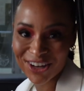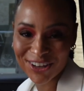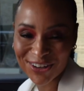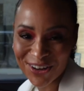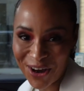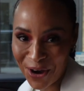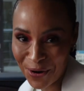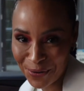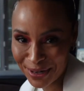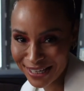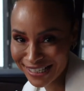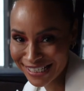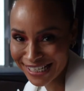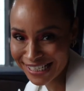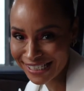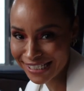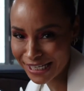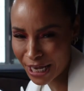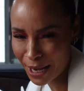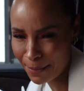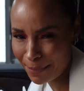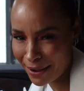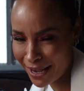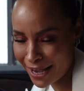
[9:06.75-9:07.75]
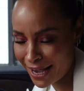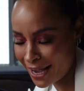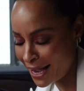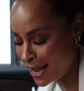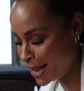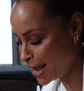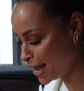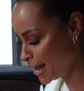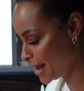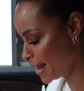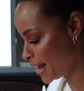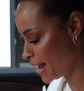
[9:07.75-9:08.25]
Going to
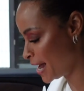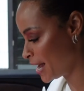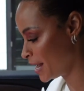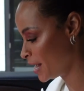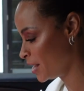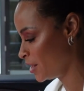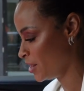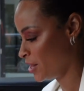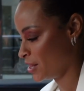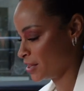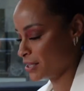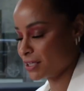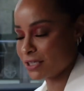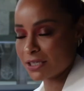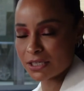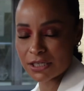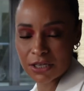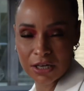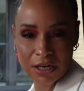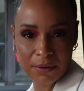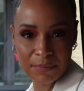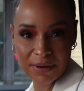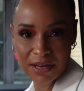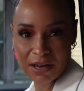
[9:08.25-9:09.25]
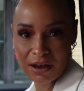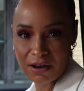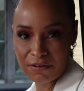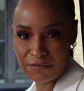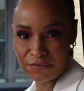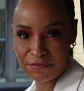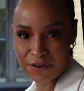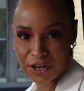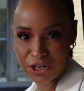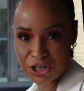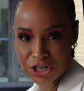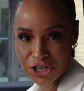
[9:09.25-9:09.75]
Tibi! This is going to be a
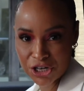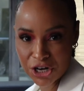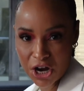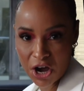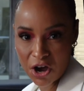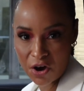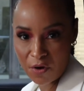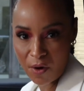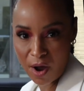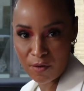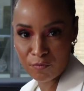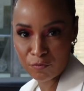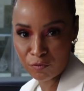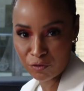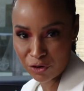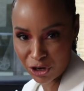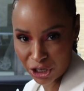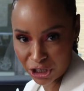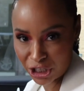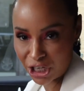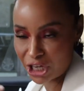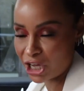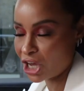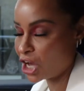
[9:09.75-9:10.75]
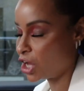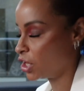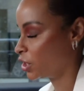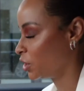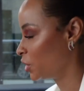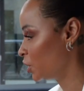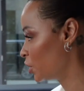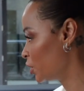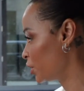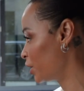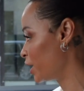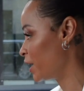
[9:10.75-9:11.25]
fun show. I'm really
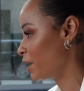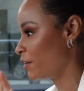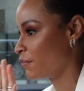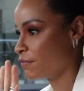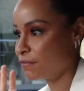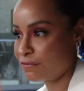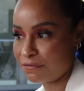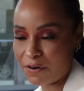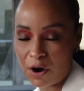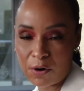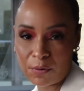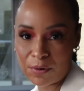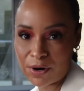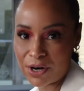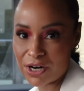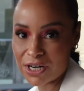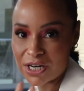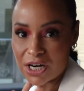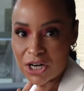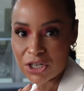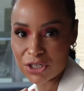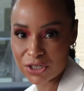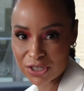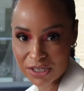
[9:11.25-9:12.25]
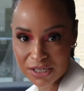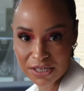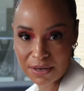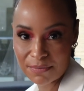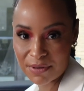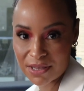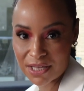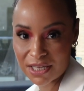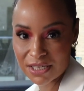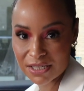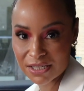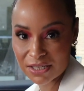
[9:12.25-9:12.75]
looking forward to
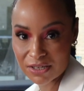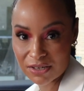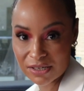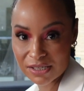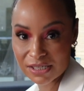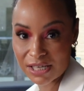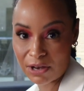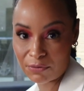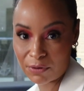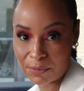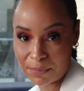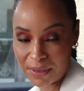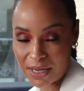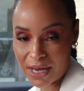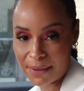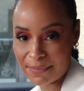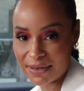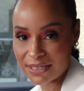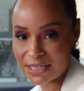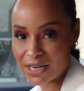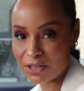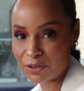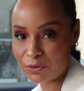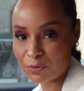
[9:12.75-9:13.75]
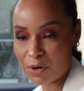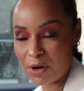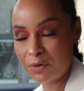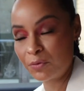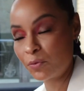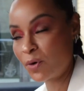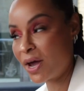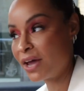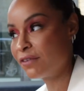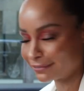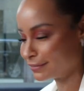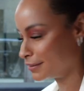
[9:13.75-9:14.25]
some of these looks that will be coming down the
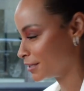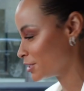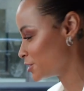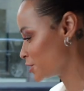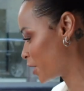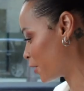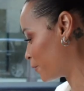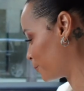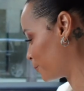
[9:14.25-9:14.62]
runway. Let's go.